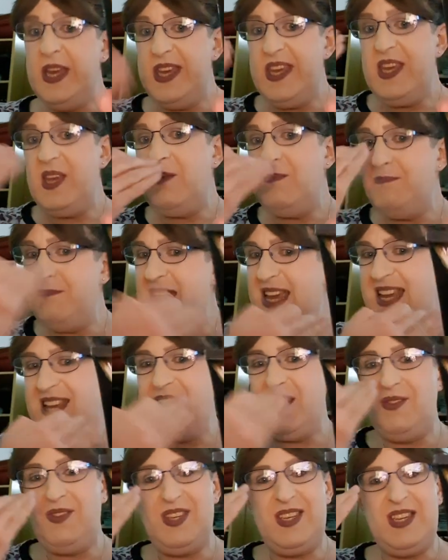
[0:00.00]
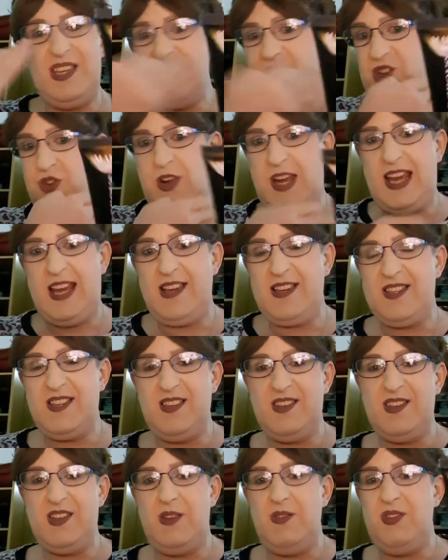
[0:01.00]
you may notice it streaks.
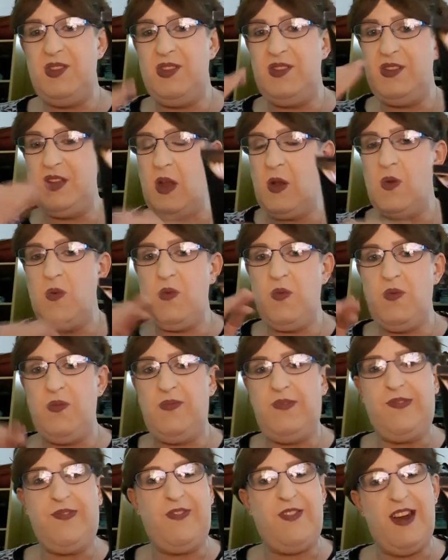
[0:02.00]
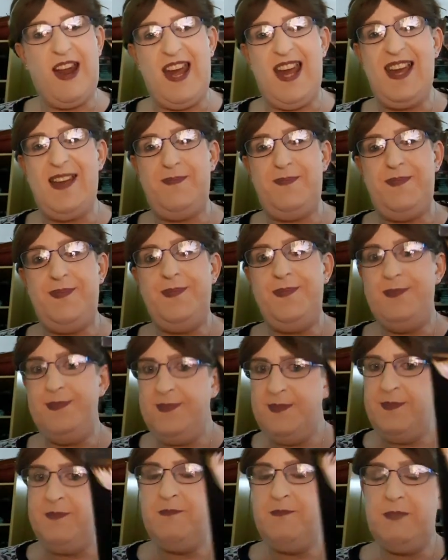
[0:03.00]
So don't fret.
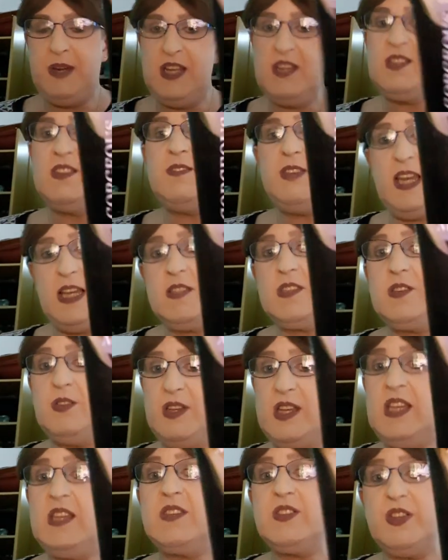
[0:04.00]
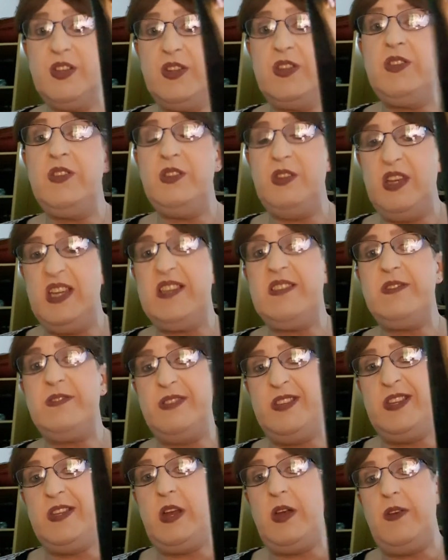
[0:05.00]
But it's good
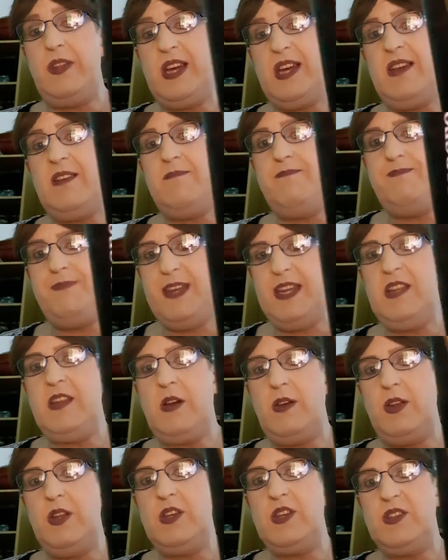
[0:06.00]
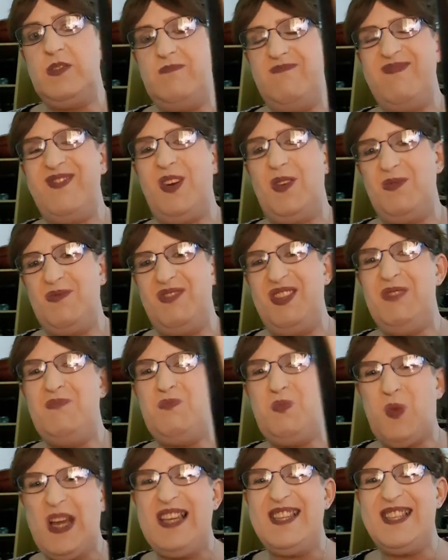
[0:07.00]
to know that, you know, it's not
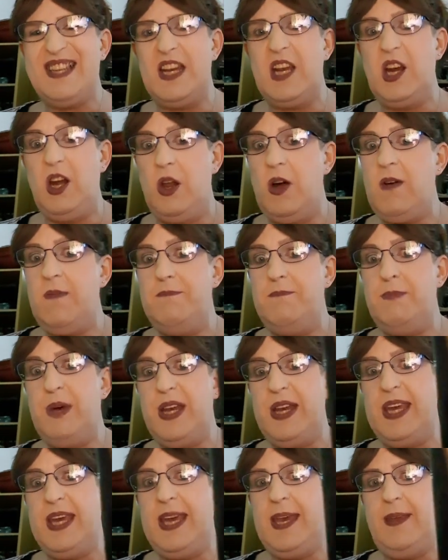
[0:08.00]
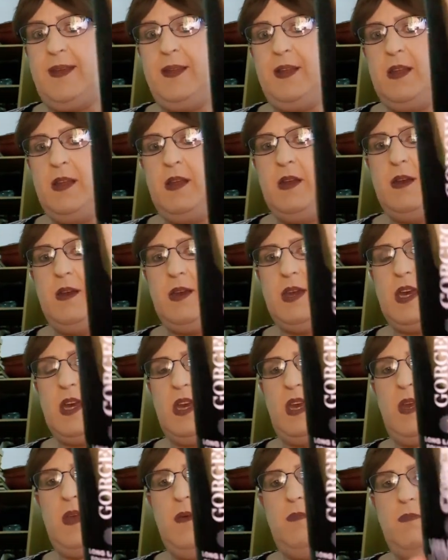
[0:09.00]
wasting a lot of money. Okay,